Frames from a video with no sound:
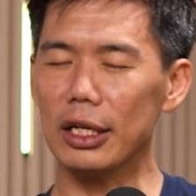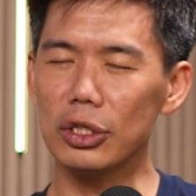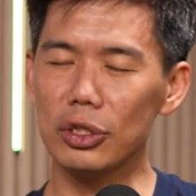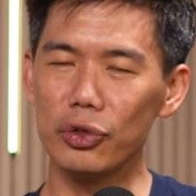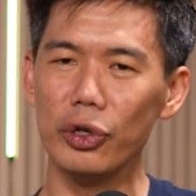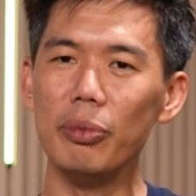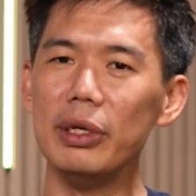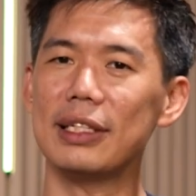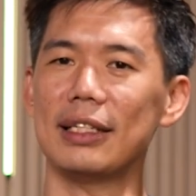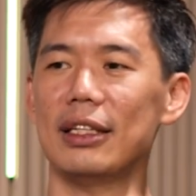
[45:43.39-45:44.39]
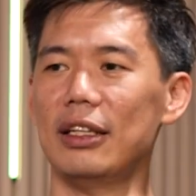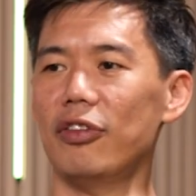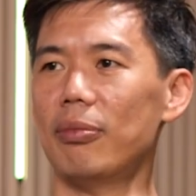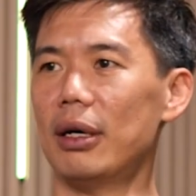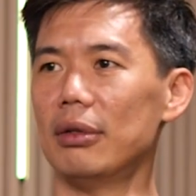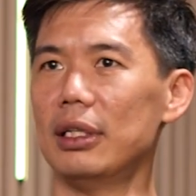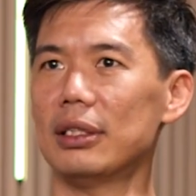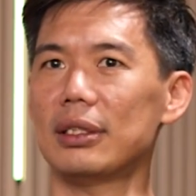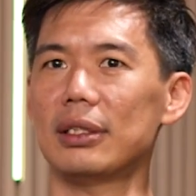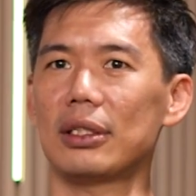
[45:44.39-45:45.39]
extremely sensitive about
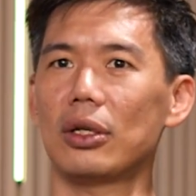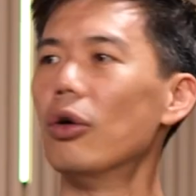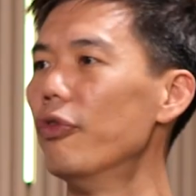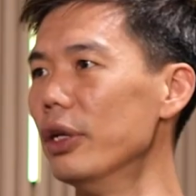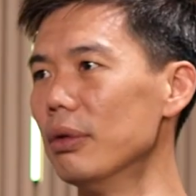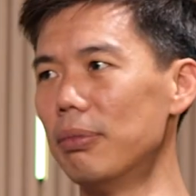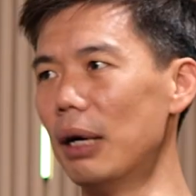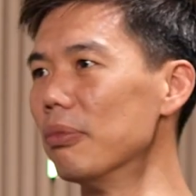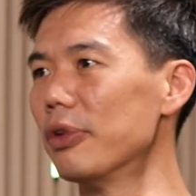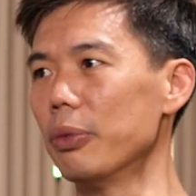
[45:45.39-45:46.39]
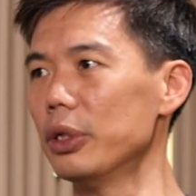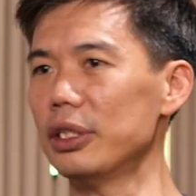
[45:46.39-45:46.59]
this COVID bump, right?